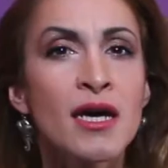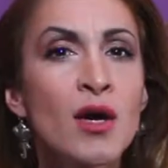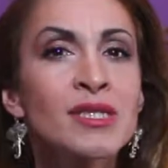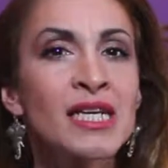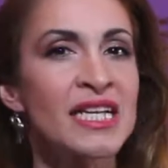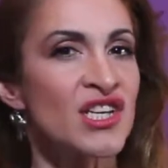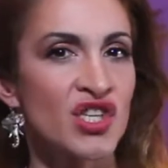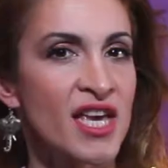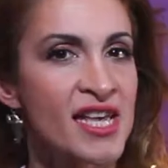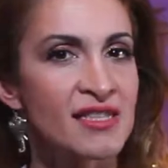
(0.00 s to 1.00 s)
Those
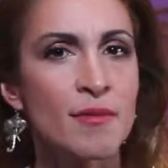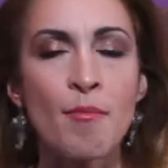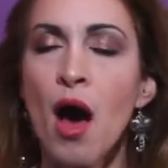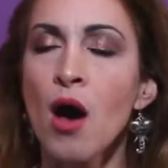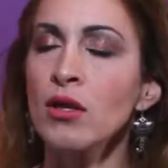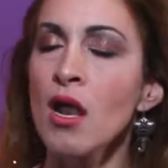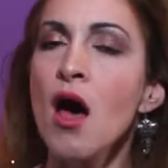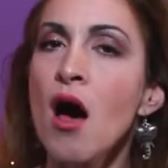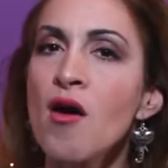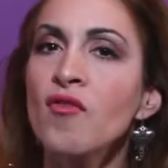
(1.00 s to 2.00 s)
cliches about
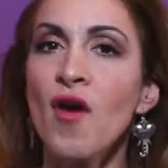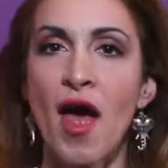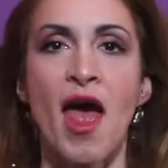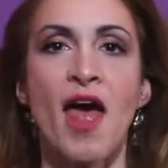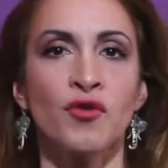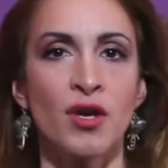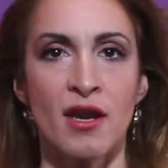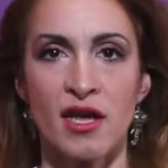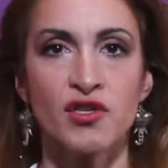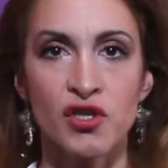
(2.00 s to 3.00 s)
love and
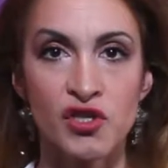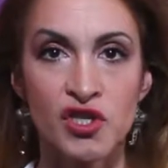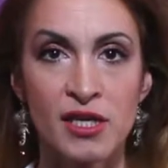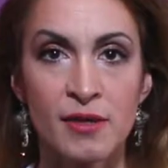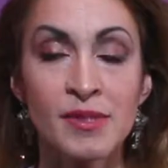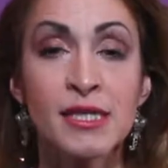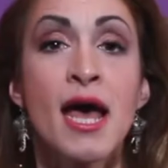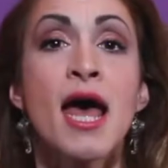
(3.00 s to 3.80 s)
relationships